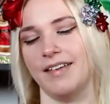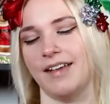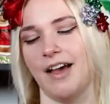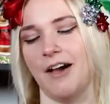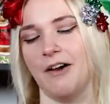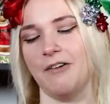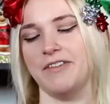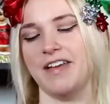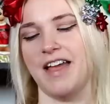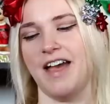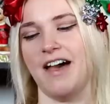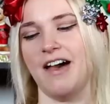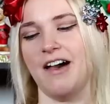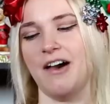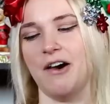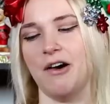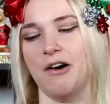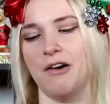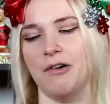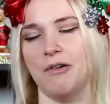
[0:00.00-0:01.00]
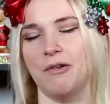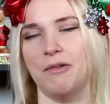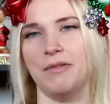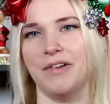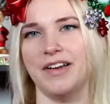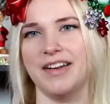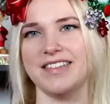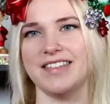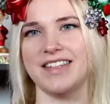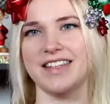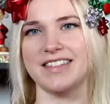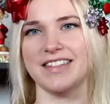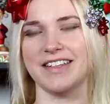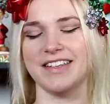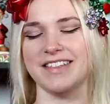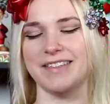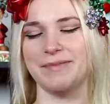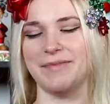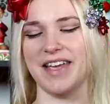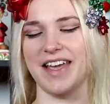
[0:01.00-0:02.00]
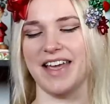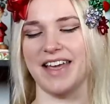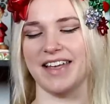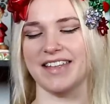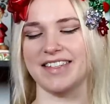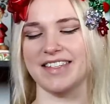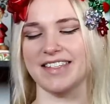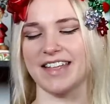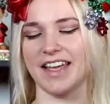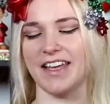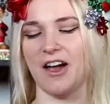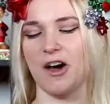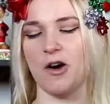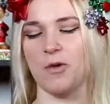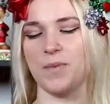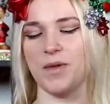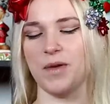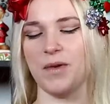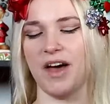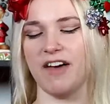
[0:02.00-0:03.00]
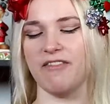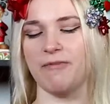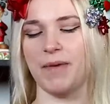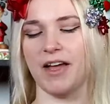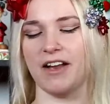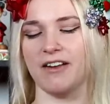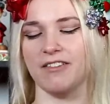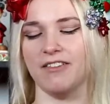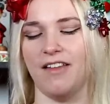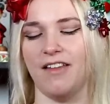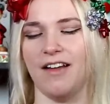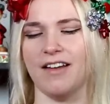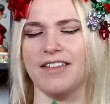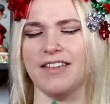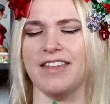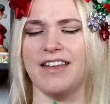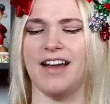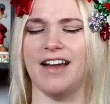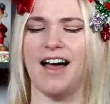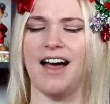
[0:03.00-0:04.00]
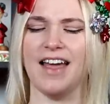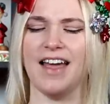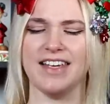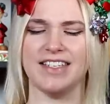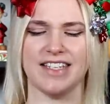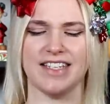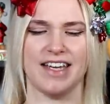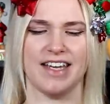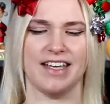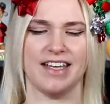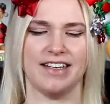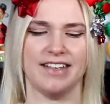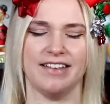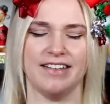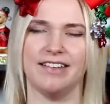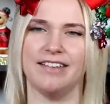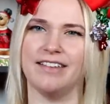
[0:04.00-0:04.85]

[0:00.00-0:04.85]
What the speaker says: Oh no, what is this gonna be? It says, I hope you have better luck than I did.